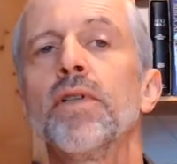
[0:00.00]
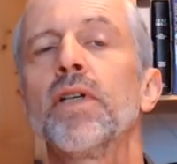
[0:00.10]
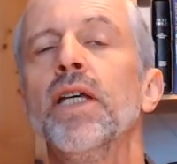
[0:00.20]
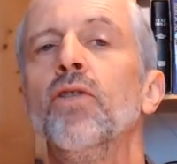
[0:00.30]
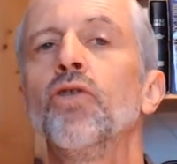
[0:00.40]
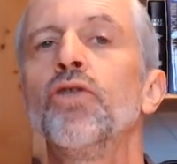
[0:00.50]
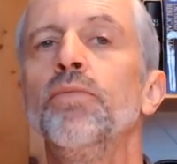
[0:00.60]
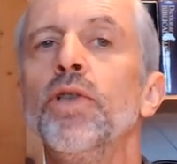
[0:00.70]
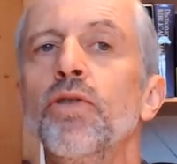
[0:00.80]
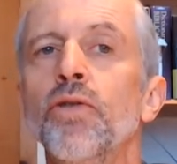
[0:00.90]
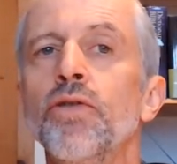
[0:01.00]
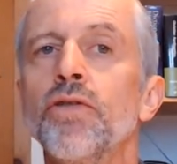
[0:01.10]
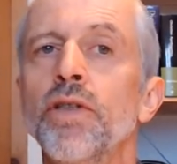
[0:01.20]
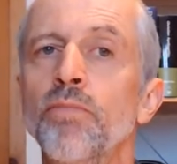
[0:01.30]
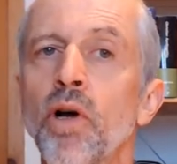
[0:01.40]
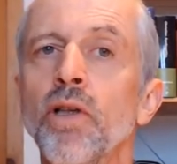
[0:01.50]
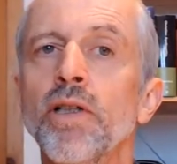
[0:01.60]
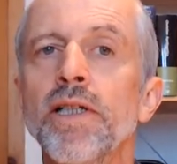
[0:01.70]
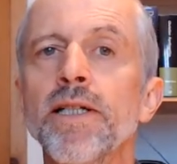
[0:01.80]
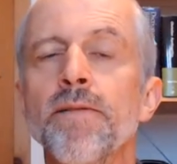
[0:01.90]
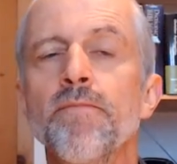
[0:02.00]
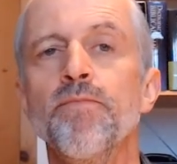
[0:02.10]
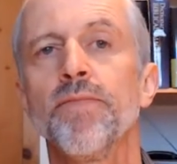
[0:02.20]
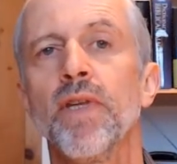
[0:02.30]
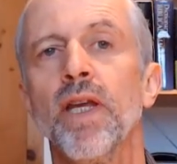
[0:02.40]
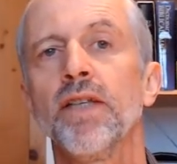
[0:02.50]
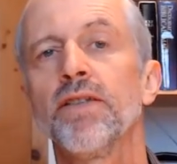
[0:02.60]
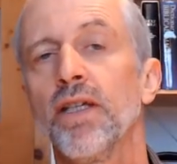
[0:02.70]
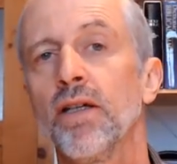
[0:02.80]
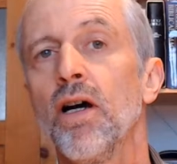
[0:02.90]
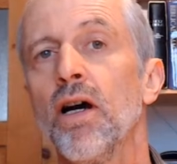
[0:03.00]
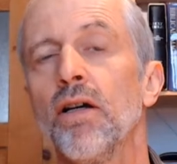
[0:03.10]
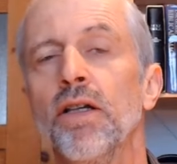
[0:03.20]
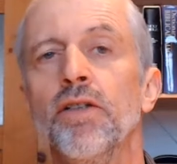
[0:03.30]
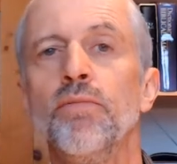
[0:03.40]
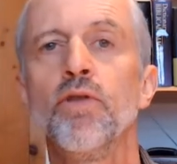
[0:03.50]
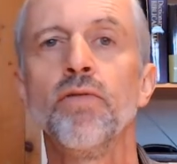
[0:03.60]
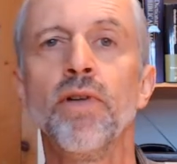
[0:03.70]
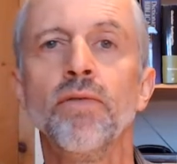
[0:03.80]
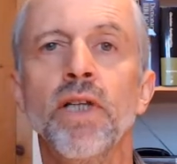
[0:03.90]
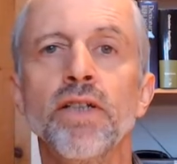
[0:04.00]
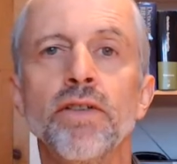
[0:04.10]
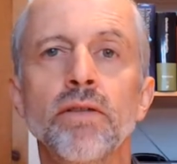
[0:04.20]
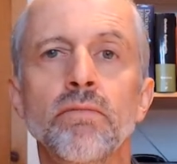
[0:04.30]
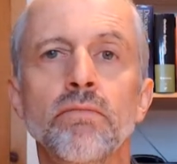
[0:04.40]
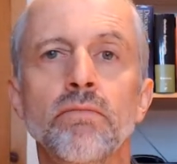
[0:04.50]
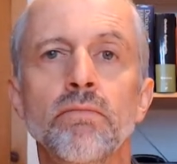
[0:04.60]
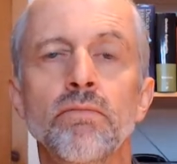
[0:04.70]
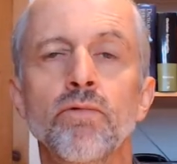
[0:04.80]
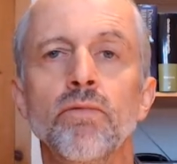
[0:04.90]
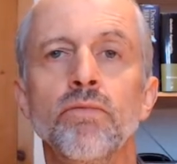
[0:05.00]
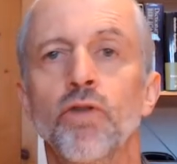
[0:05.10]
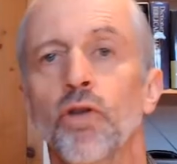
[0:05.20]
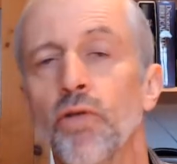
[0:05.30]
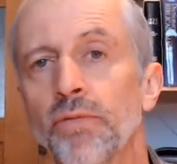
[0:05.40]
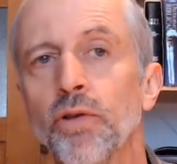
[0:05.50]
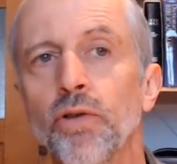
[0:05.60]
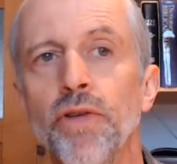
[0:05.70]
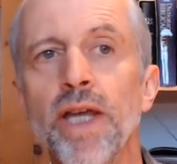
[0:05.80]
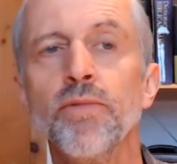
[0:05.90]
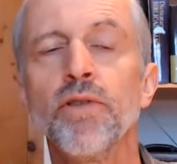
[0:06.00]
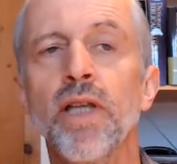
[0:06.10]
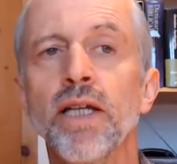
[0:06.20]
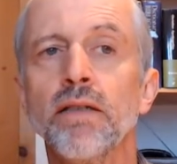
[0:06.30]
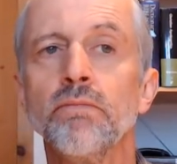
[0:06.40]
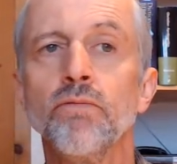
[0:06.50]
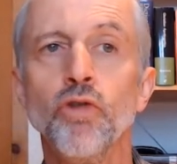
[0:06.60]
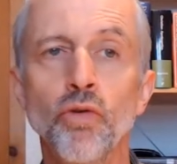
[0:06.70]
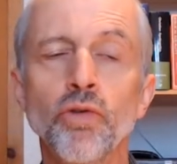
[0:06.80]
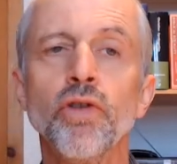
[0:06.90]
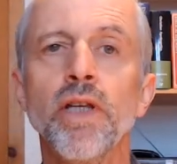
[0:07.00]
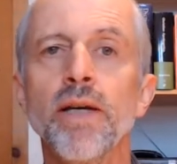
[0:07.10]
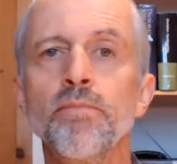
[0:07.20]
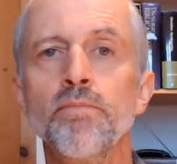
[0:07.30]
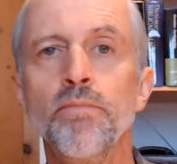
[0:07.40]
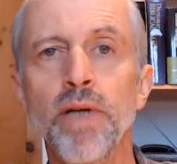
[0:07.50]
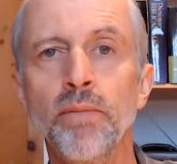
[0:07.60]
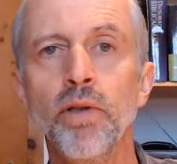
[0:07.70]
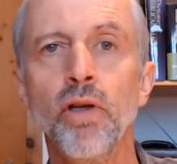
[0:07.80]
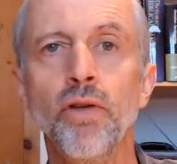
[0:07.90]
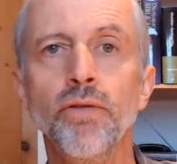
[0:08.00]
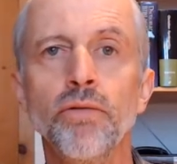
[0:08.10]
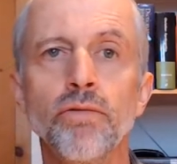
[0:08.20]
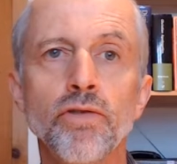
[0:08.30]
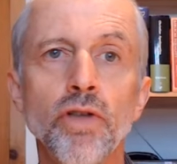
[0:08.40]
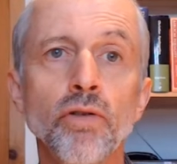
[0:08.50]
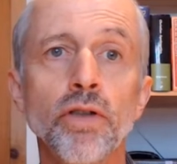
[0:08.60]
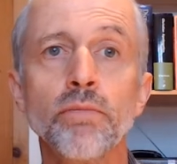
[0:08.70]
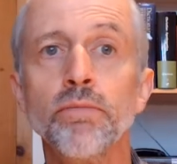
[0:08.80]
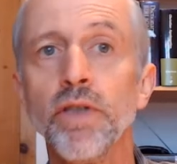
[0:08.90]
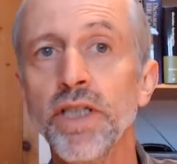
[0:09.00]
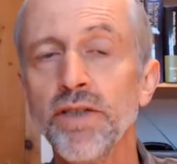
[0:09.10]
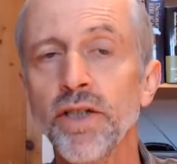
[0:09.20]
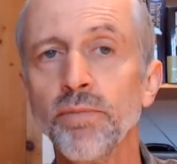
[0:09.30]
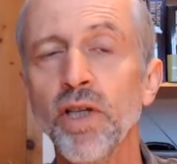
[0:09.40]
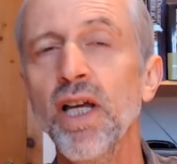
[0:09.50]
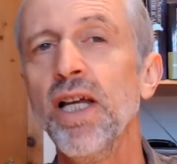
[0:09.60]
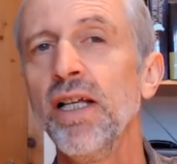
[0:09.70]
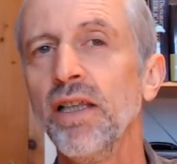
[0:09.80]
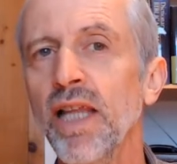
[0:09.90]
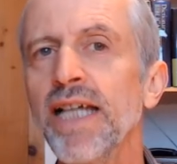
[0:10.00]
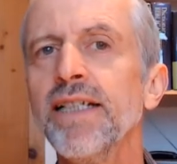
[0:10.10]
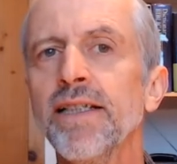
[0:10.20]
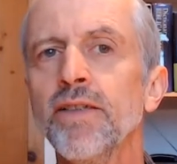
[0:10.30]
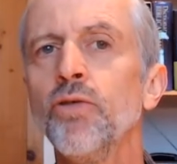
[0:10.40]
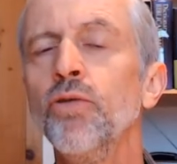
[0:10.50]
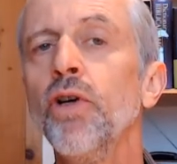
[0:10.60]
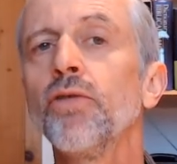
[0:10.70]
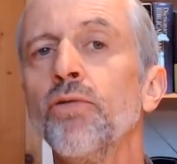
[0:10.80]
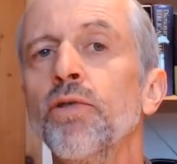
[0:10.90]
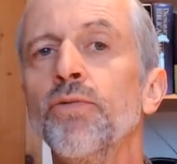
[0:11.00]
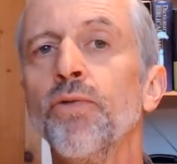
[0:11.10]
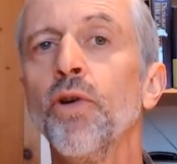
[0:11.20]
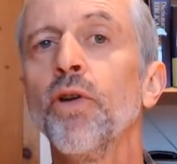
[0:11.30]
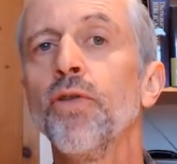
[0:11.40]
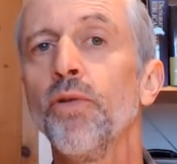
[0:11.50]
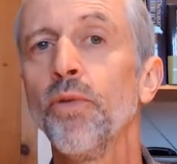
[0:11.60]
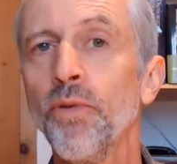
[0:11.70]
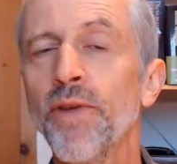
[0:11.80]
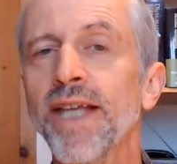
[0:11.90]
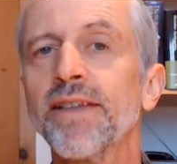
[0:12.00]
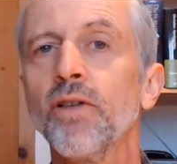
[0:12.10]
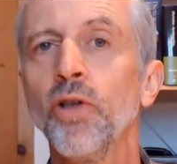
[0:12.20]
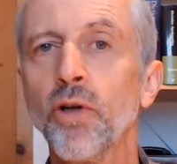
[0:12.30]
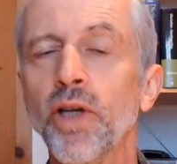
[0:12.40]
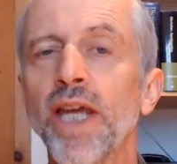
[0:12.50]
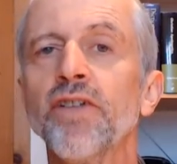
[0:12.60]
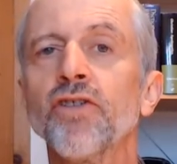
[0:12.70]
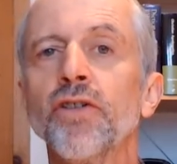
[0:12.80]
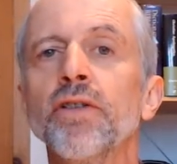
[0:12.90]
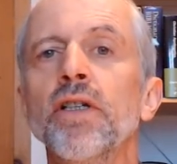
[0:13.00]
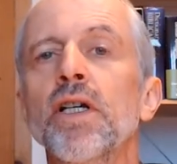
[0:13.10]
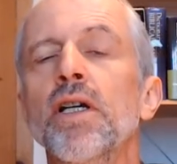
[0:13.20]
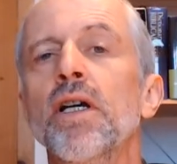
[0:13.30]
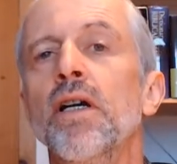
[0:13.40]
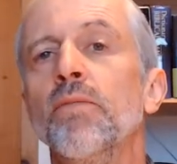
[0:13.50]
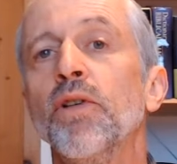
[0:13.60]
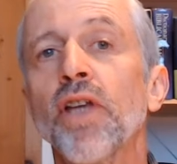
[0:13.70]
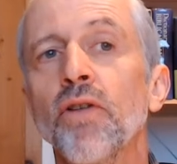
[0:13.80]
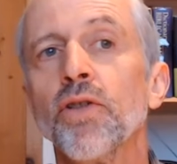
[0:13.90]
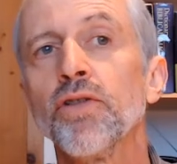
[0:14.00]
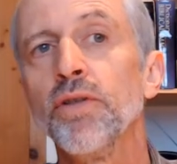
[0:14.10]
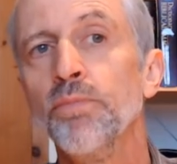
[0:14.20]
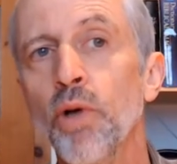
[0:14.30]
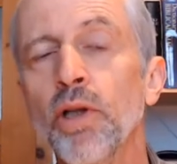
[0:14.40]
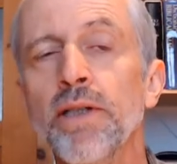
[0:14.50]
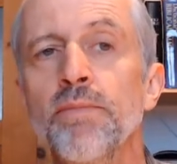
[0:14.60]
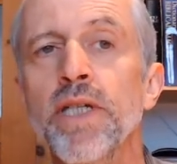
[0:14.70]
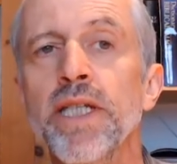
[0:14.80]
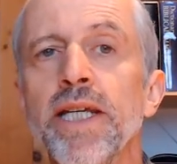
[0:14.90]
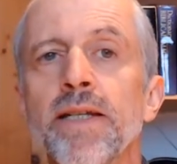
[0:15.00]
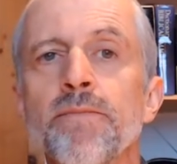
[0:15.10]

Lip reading: can also be used symbolically, as they are in the book of Revelation. Geographical names like Jerusalem, Babylon, Sodom, Egypt likely do not refer to that location, but carry a symbolic meaning,